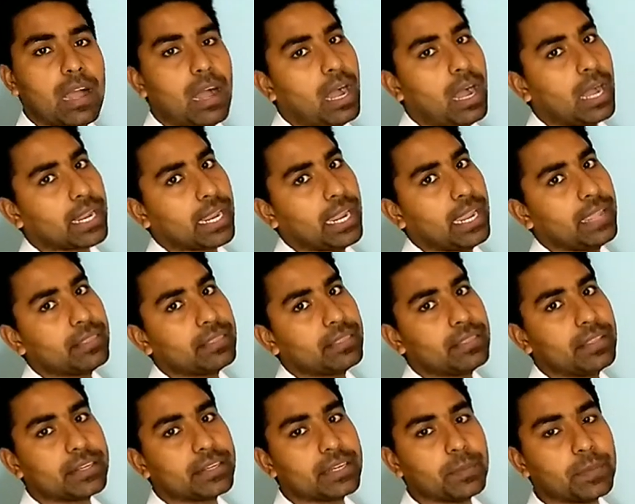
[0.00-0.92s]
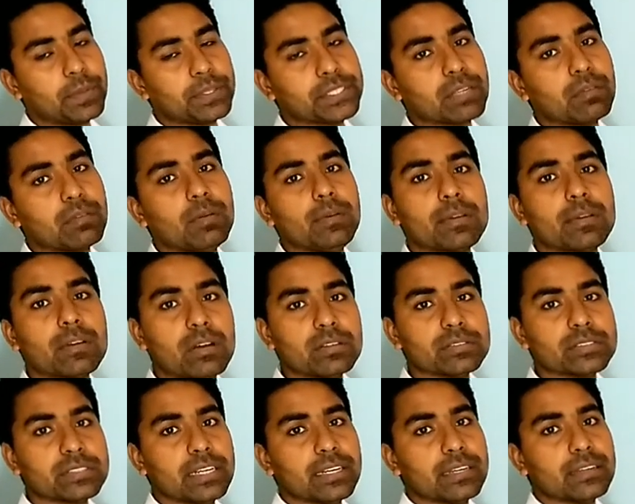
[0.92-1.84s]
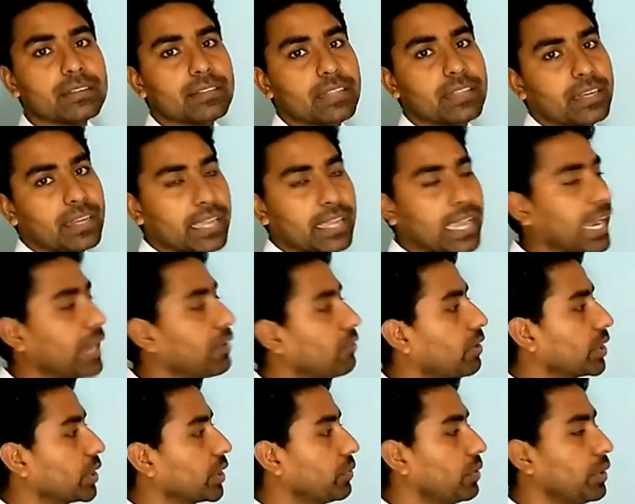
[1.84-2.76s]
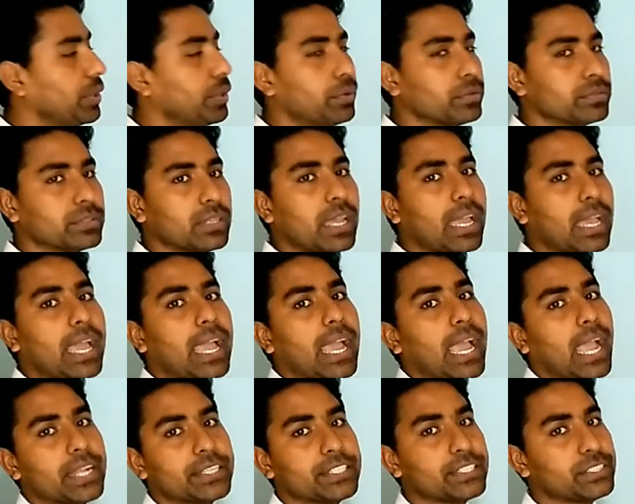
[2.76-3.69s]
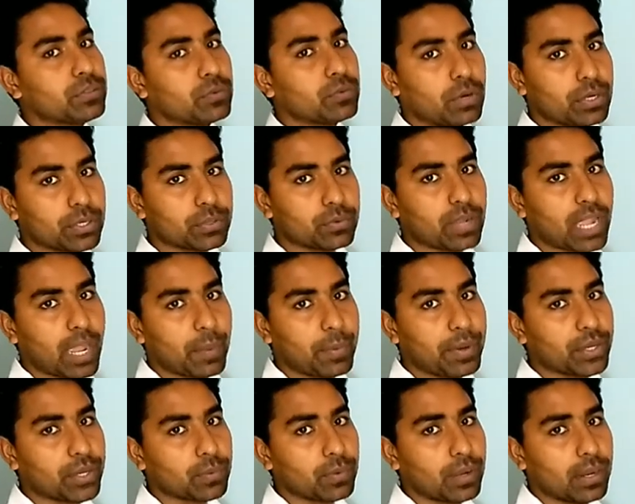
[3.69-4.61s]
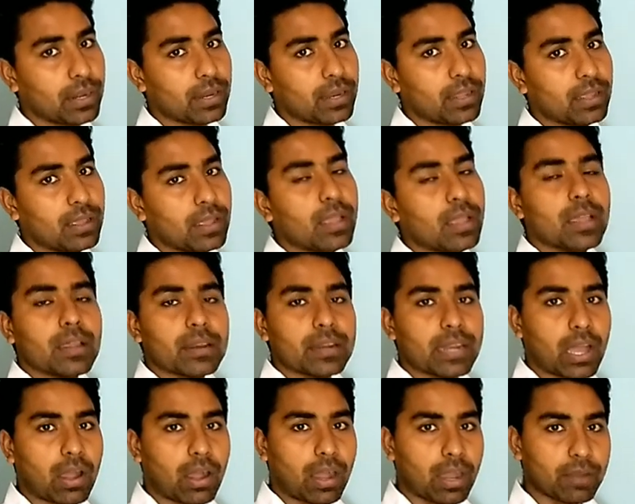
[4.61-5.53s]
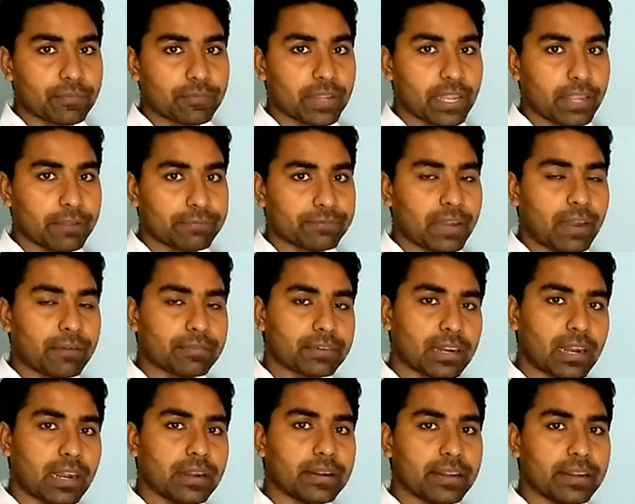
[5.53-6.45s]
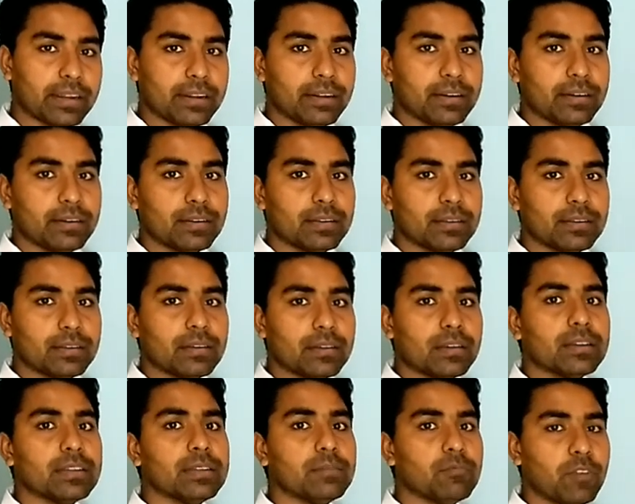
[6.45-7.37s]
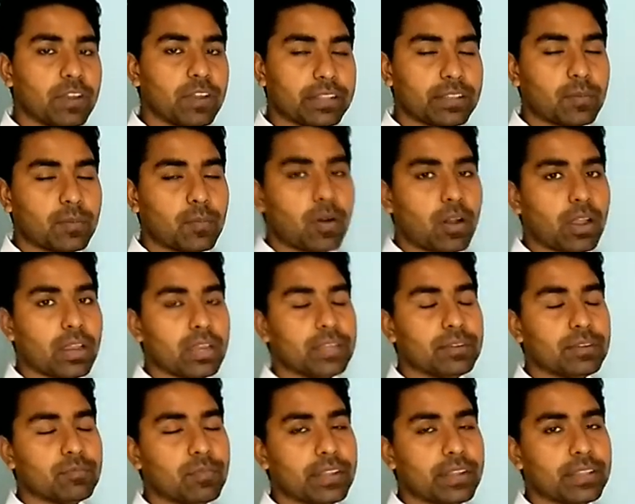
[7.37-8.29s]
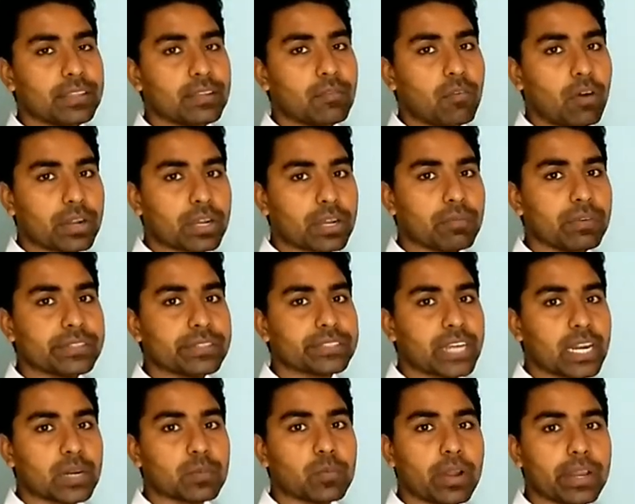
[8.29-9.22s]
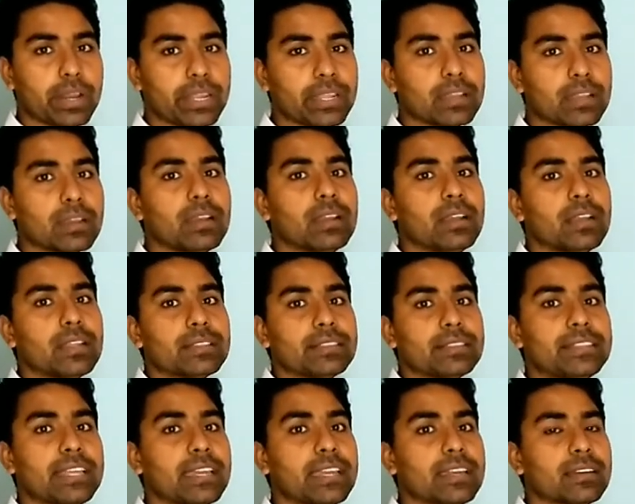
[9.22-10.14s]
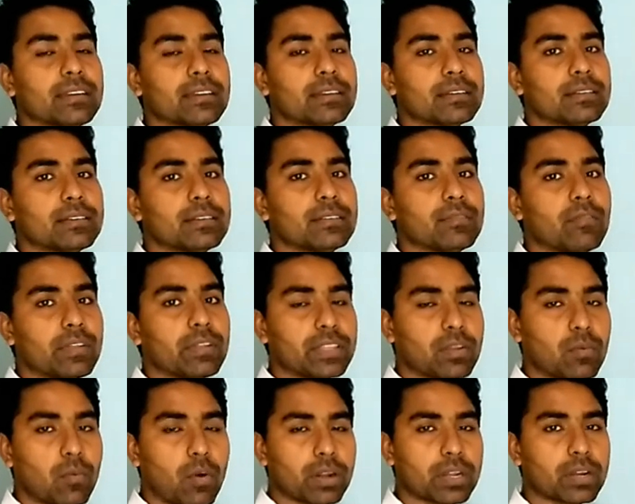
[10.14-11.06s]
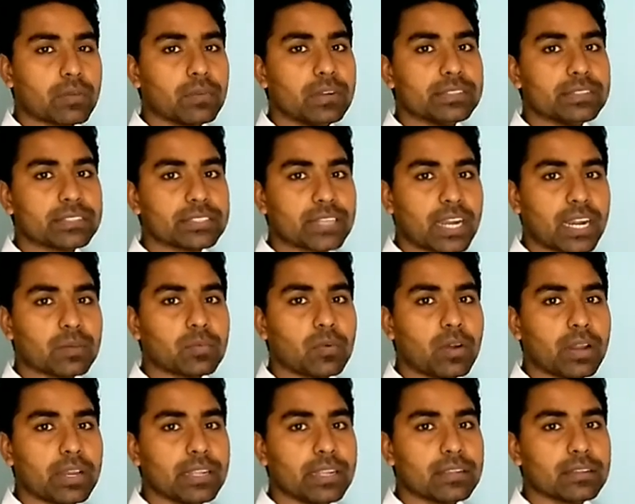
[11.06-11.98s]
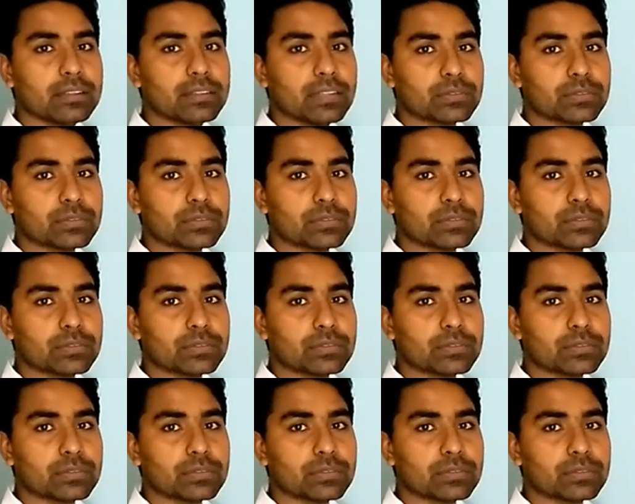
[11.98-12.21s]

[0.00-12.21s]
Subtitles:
again the temperature will be constant. Then again what you will use? H is equal to m into L. Now if after 100, when the water will start boiling, then when the water will start boiling,